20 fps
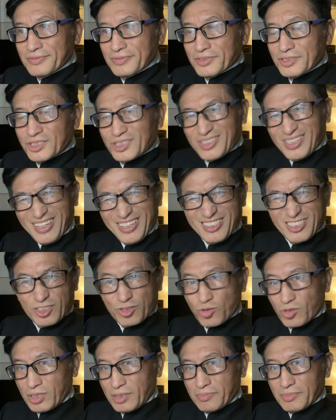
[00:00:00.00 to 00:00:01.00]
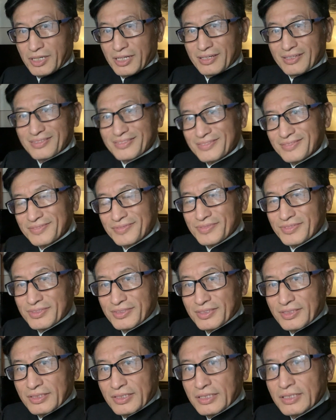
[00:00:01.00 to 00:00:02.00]
stage drama,
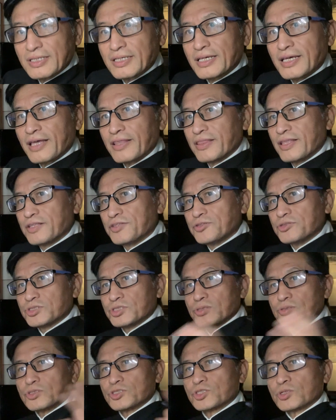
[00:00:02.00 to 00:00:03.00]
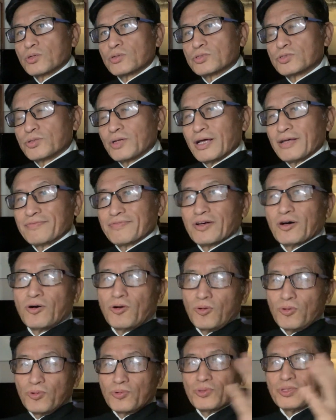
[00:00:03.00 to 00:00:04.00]
and then you start to have
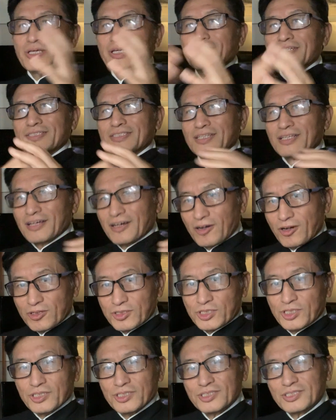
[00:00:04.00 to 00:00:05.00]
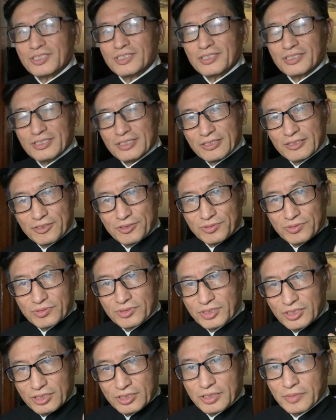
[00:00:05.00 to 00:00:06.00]
all this artistic,
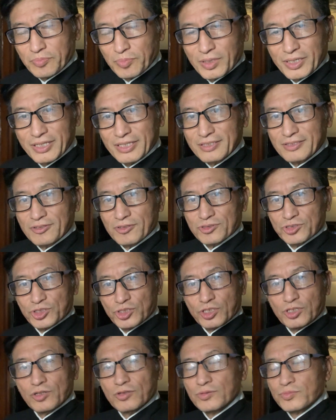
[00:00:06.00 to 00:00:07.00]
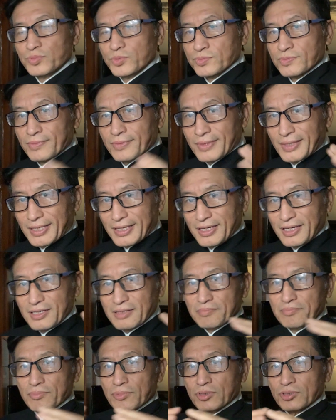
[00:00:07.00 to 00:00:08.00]
discipline or scope kind
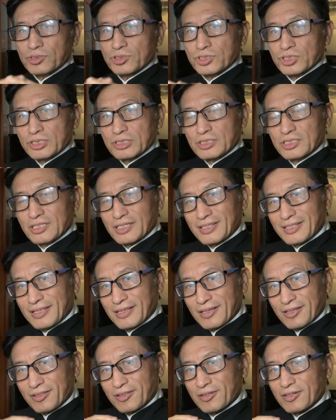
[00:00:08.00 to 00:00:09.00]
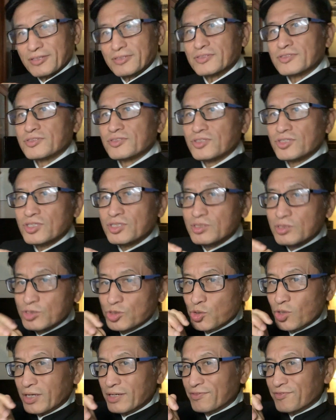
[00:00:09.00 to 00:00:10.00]
of merging together. You
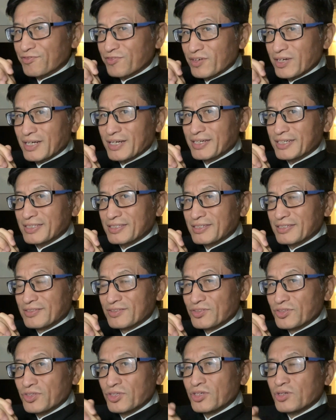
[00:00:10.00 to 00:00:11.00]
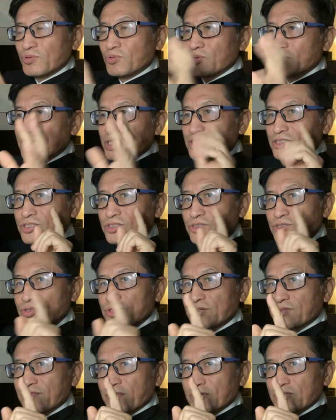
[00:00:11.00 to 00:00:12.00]
try to find what is the
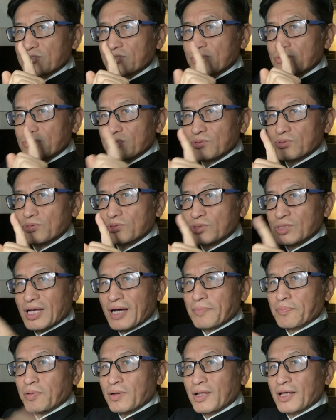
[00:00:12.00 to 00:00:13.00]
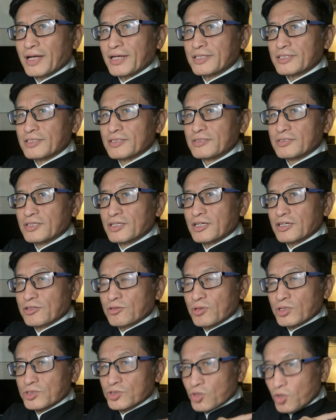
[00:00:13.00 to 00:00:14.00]
universal rules applied
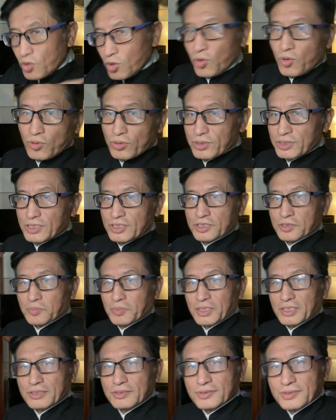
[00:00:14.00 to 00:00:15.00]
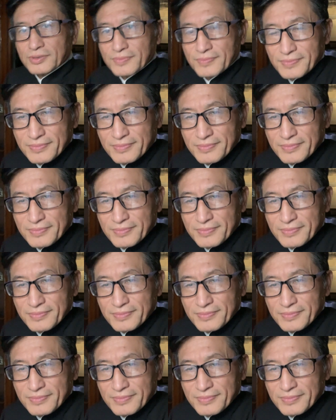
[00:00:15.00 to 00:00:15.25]
across all the disciplines.